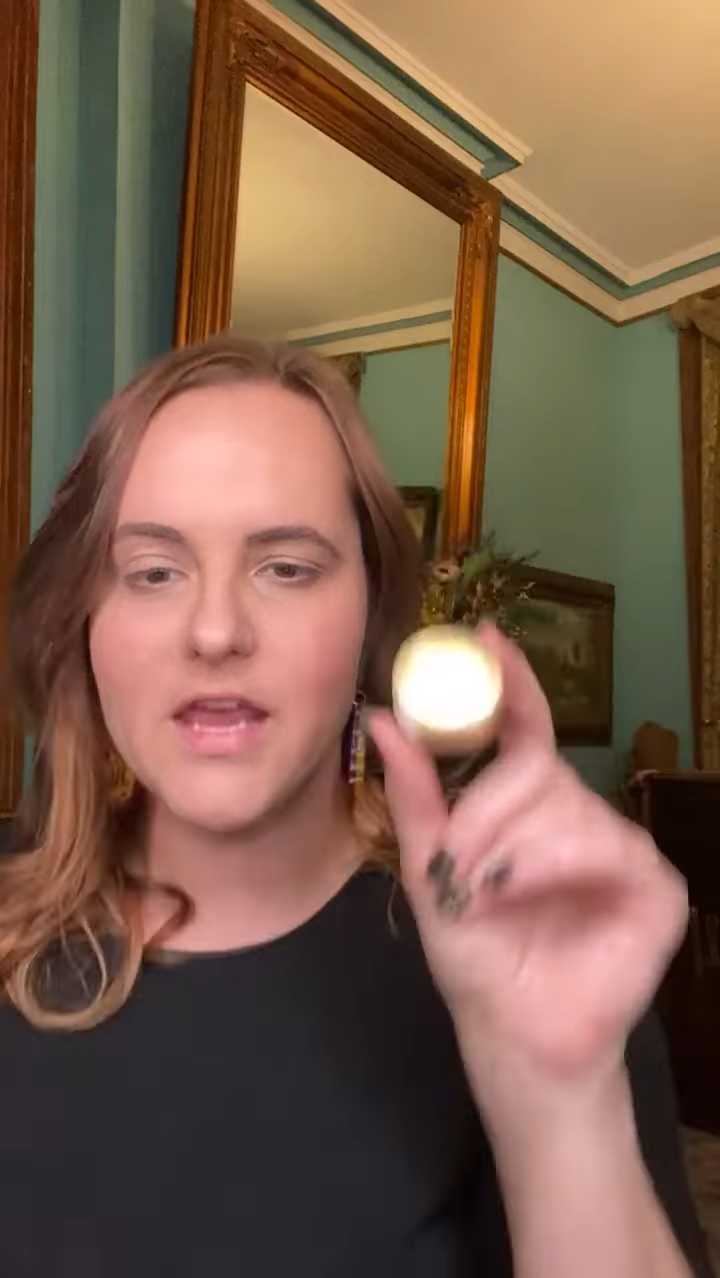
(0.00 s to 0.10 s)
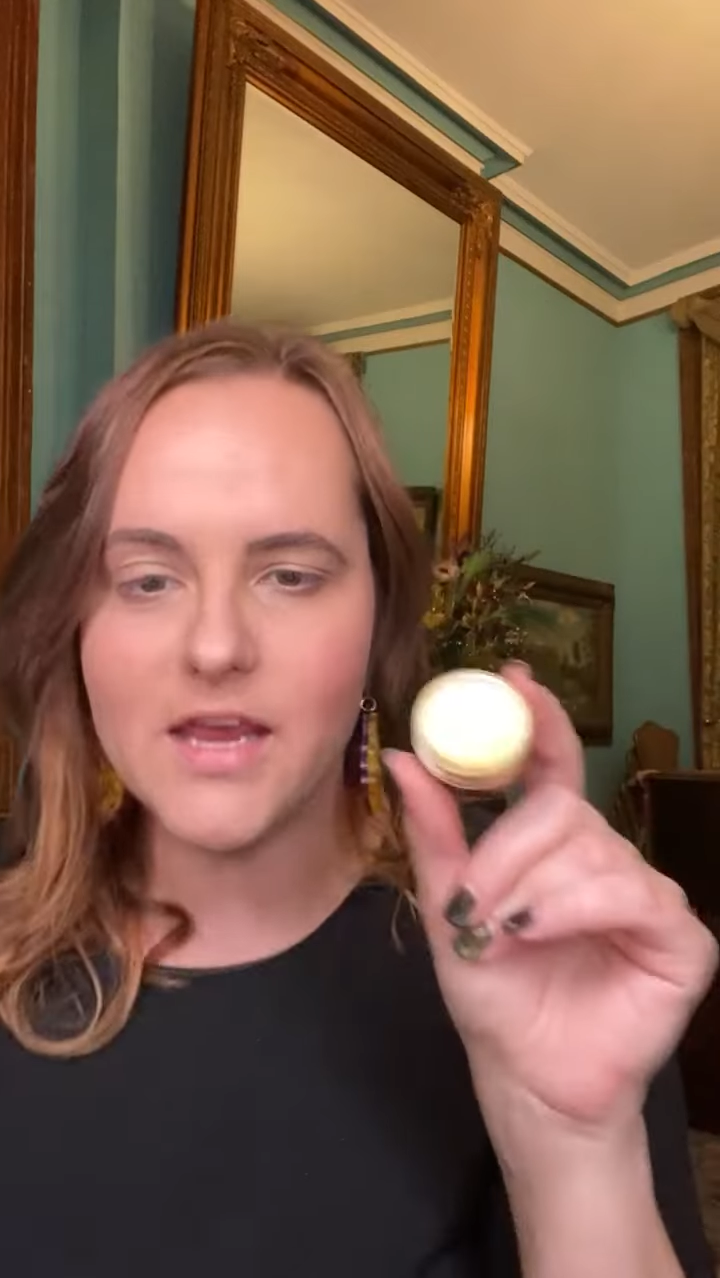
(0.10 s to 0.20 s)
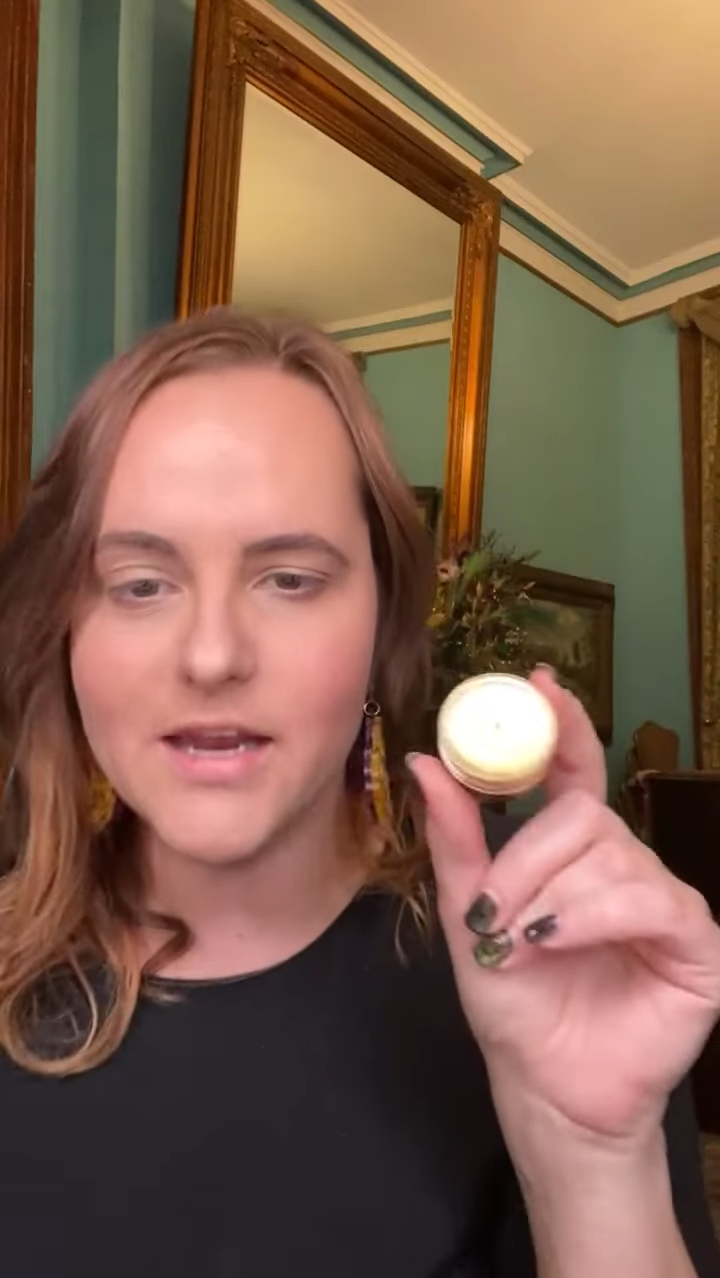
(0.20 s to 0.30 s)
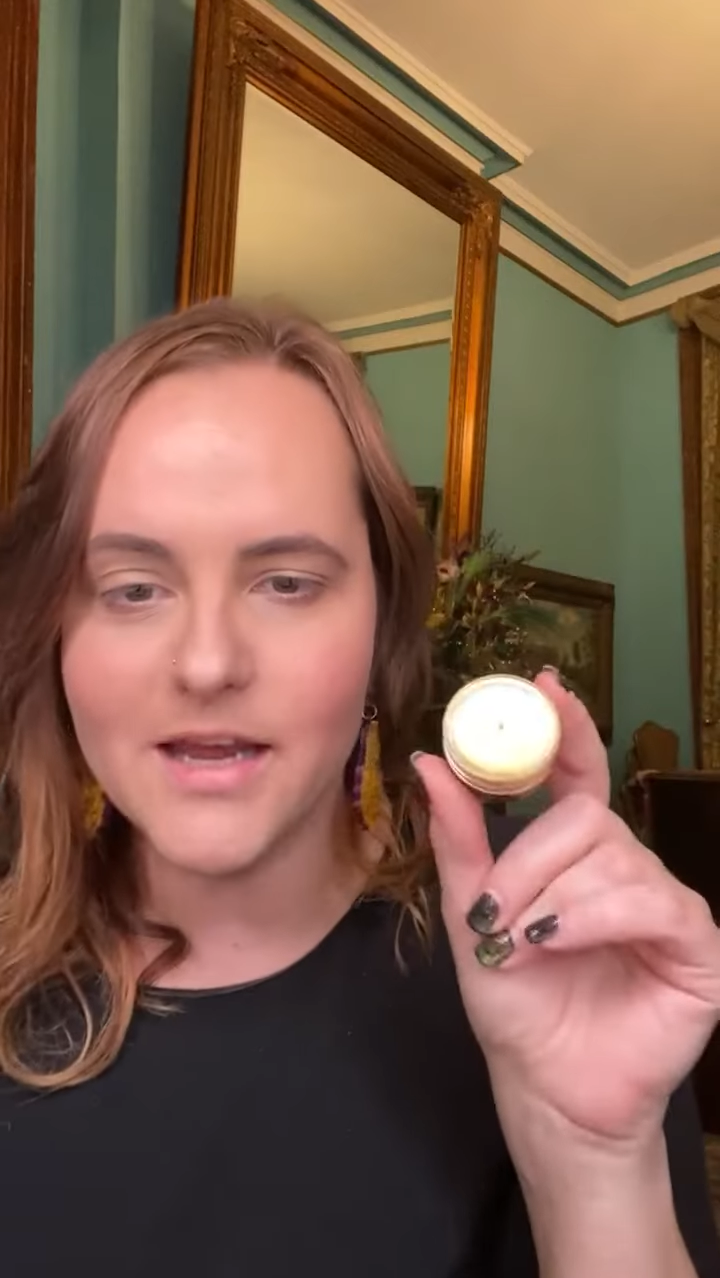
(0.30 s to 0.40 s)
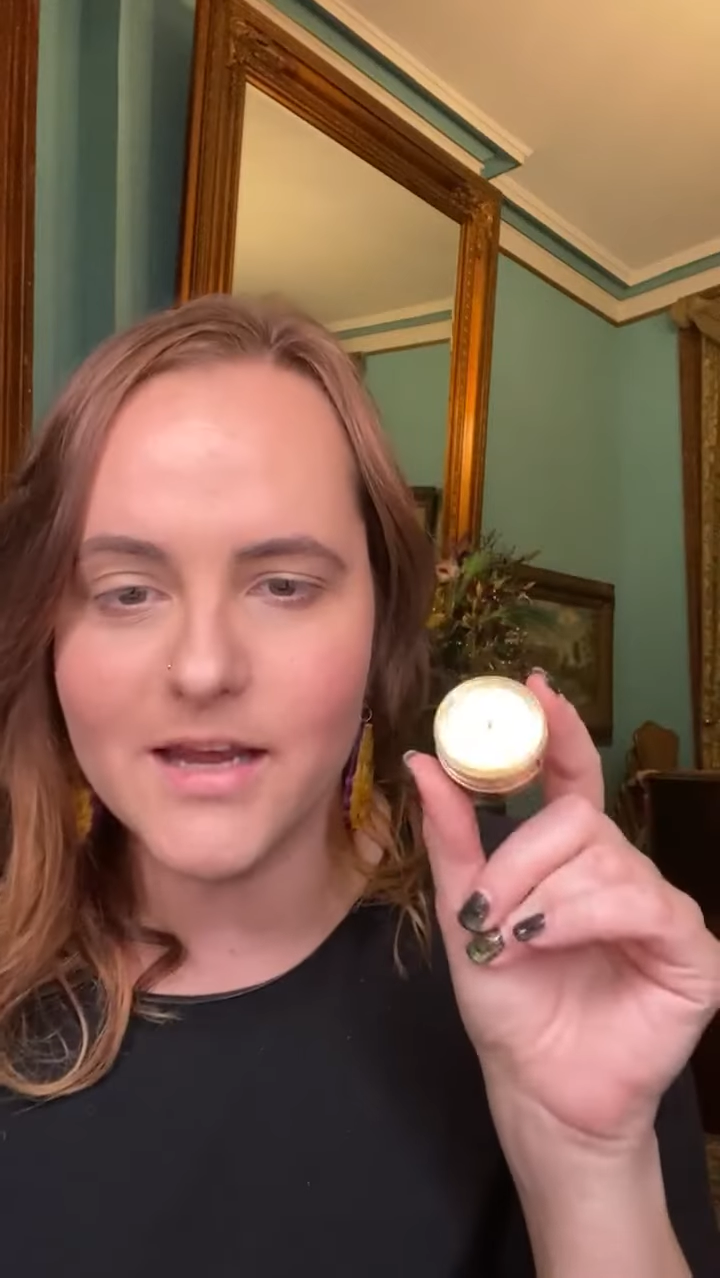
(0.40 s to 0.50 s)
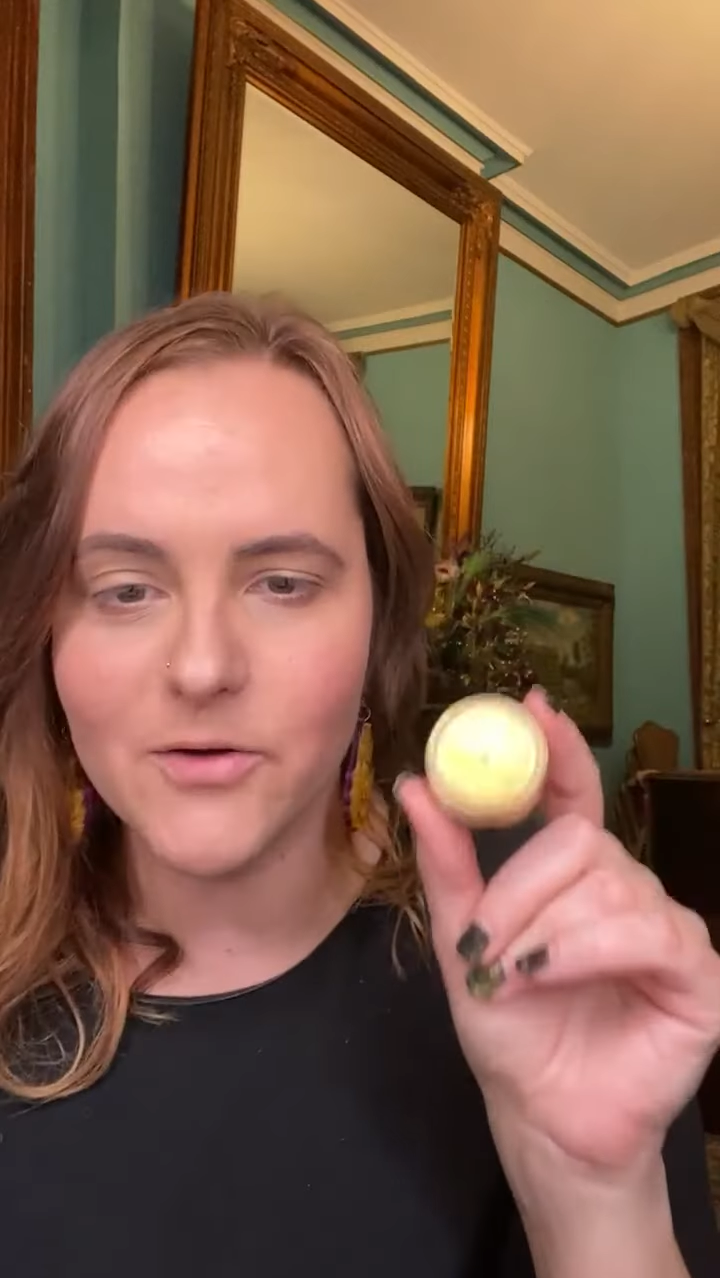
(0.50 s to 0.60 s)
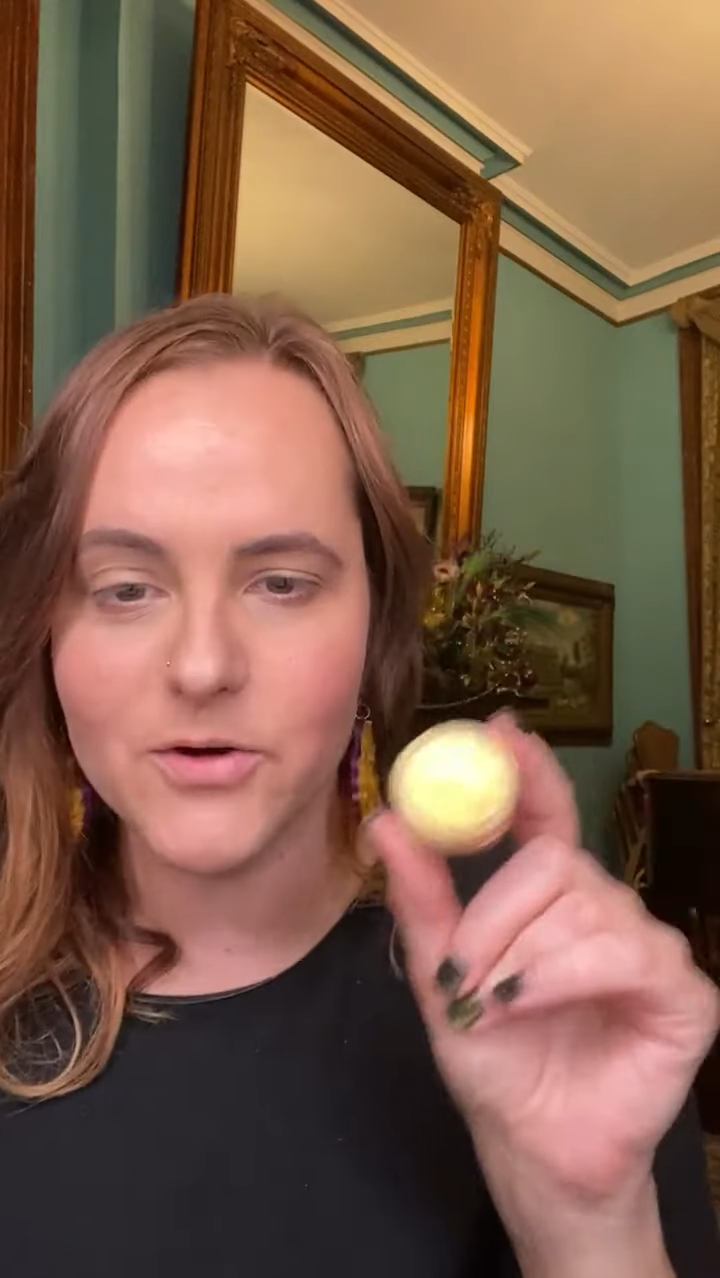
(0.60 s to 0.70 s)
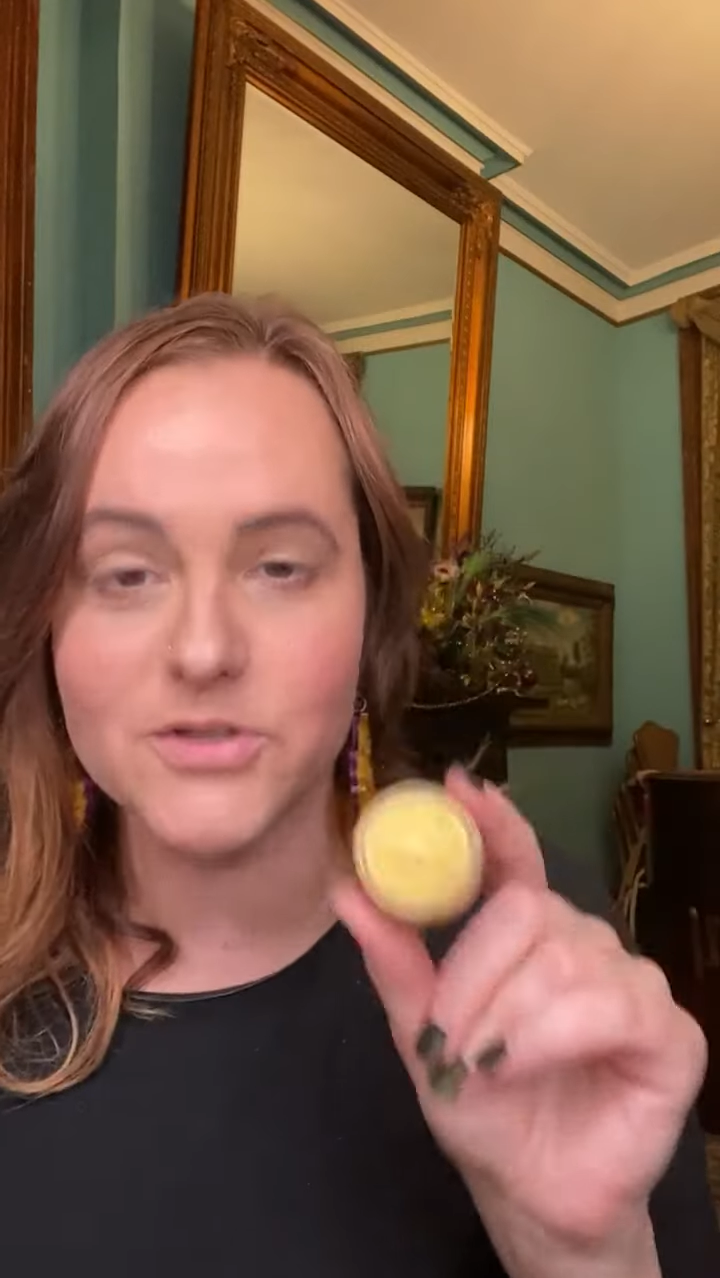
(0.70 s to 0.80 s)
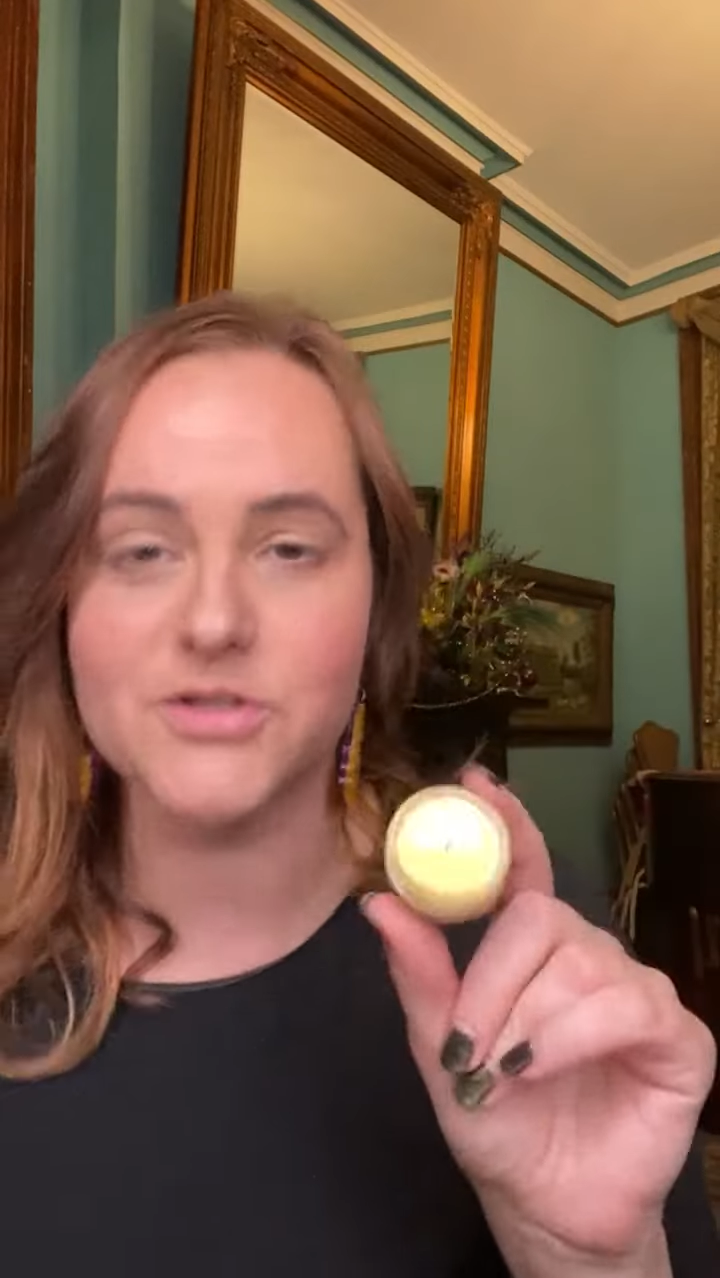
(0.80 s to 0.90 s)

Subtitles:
Eat it or